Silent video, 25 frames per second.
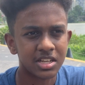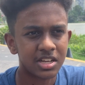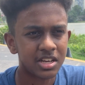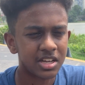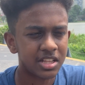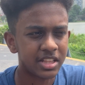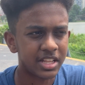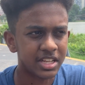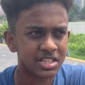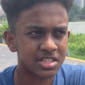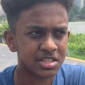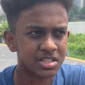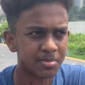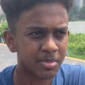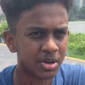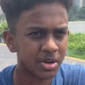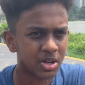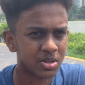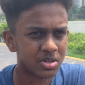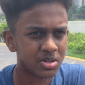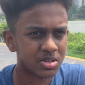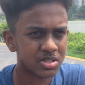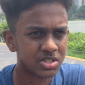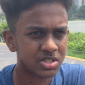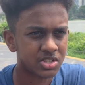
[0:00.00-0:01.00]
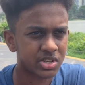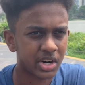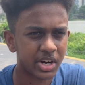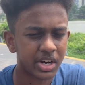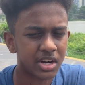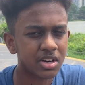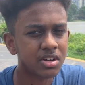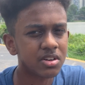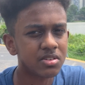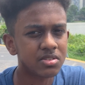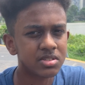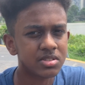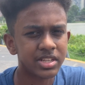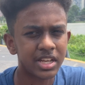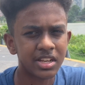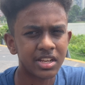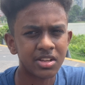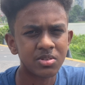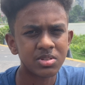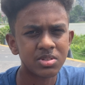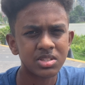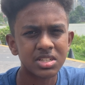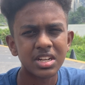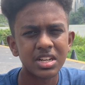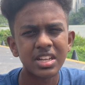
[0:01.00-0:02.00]
that's about triangles, and
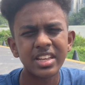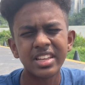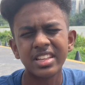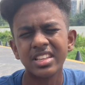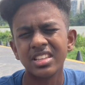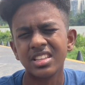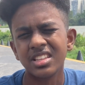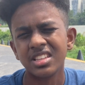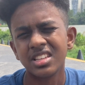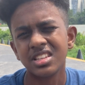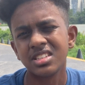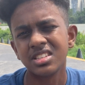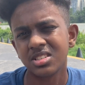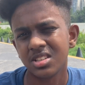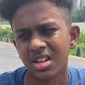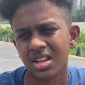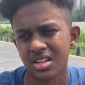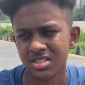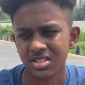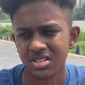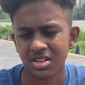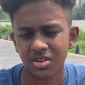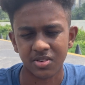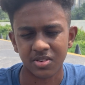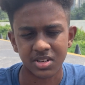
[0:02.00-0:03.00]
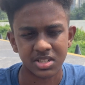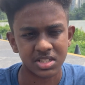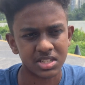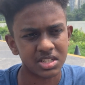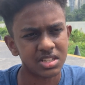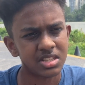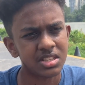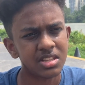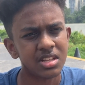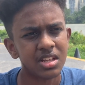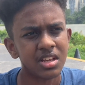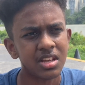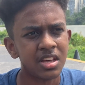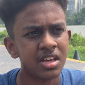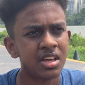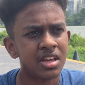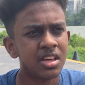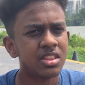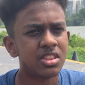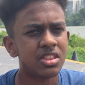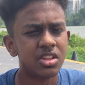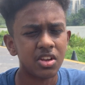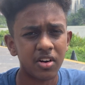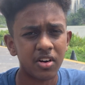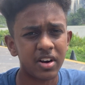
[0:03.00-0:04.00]
usually in these sorts of questions,
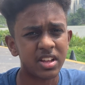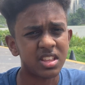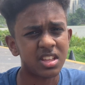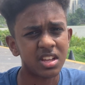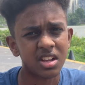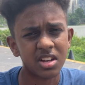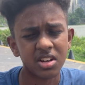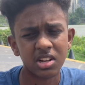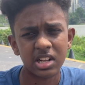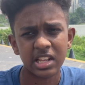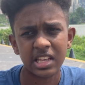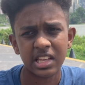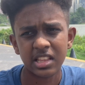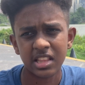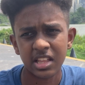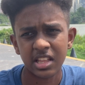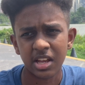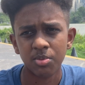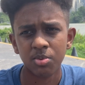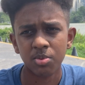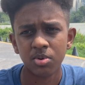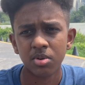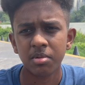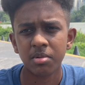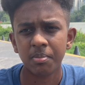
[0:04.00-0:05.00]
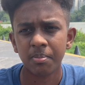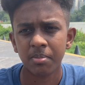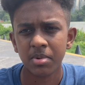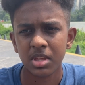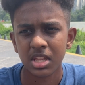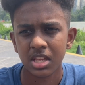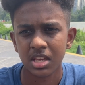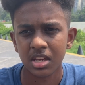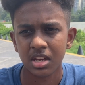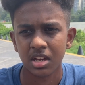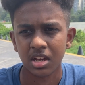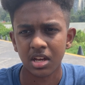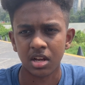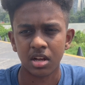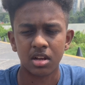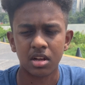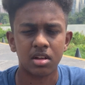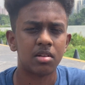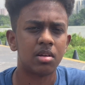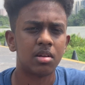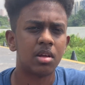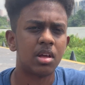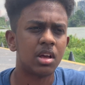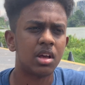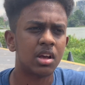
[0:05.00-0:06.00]
theoretically there would be
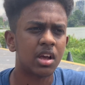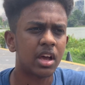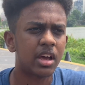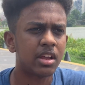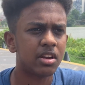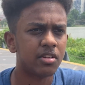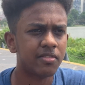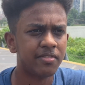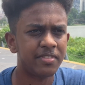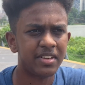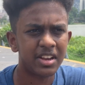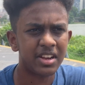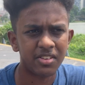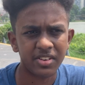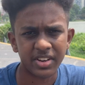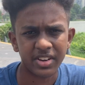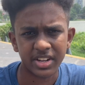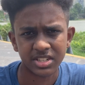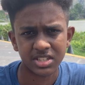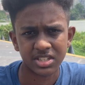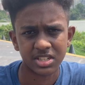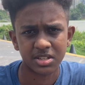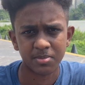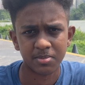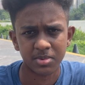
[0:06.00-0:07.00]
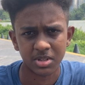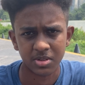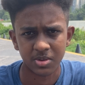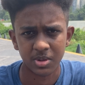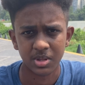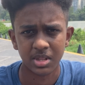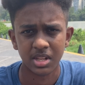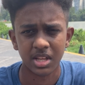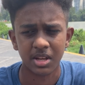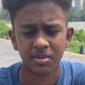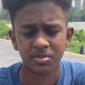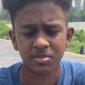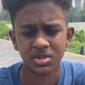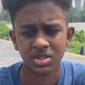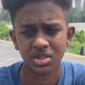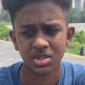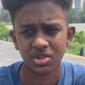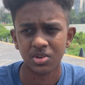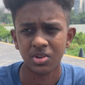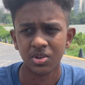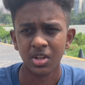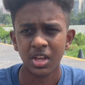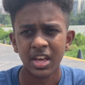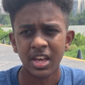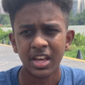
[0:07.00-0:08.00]
a kind of variation between them.
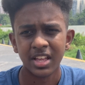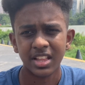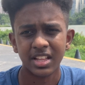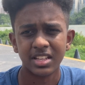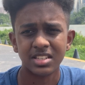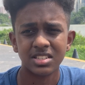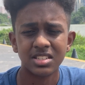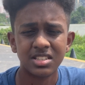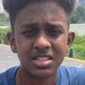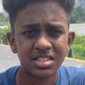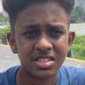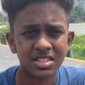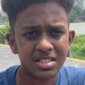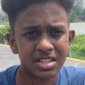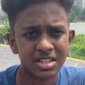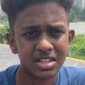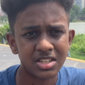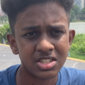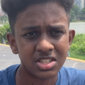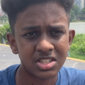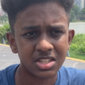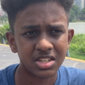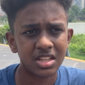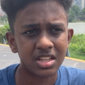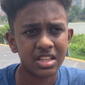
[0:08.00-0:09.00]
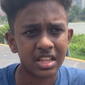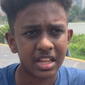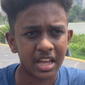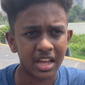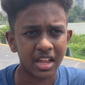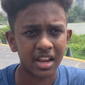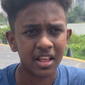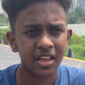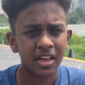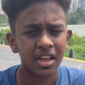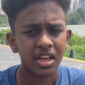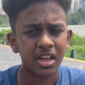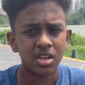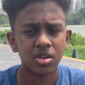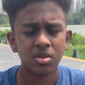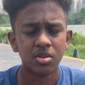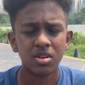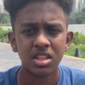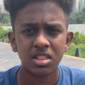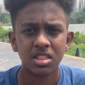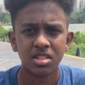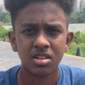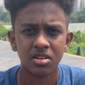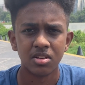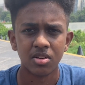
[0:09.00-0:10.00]
So there's a distinction that you
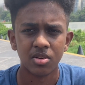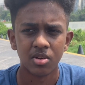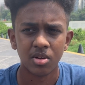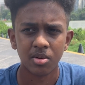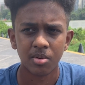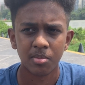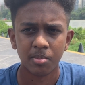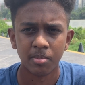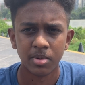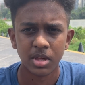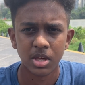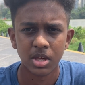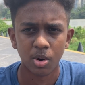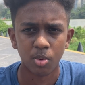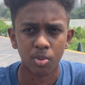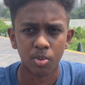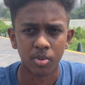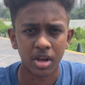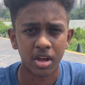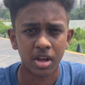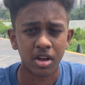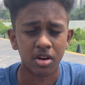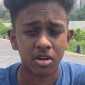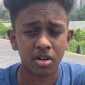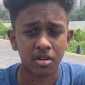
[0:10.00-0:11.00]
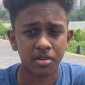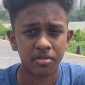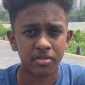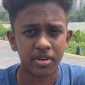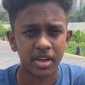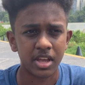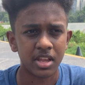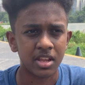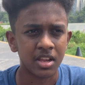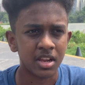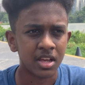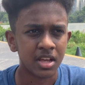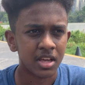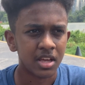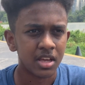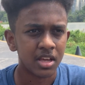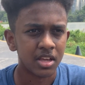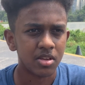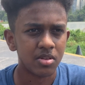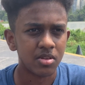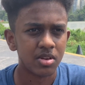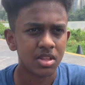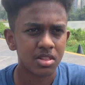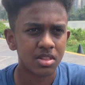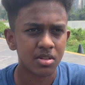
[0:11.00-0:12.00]
need to be aware of, and
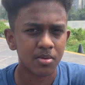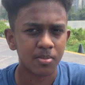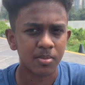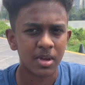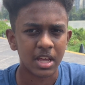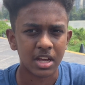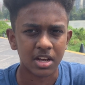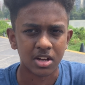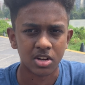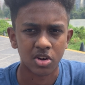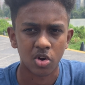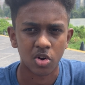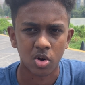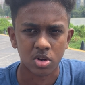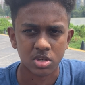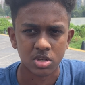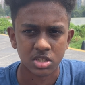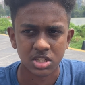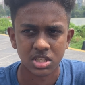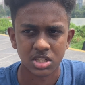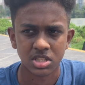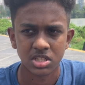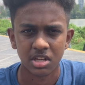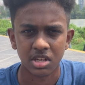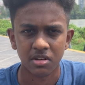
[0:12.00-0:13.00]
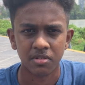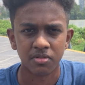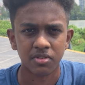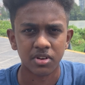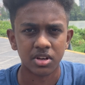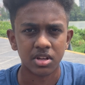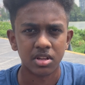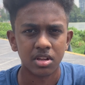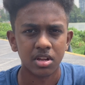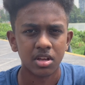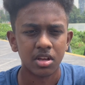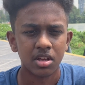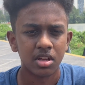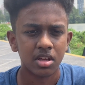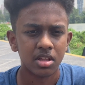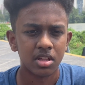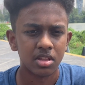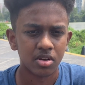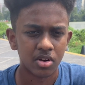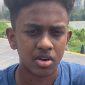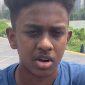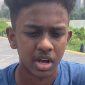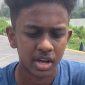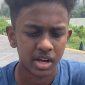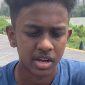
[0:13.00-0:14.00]
you need to make a conscious effort to
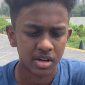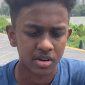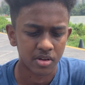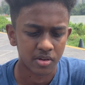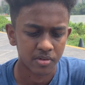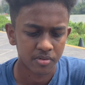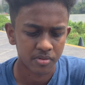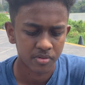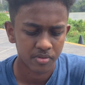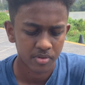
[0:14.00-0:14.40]
kind of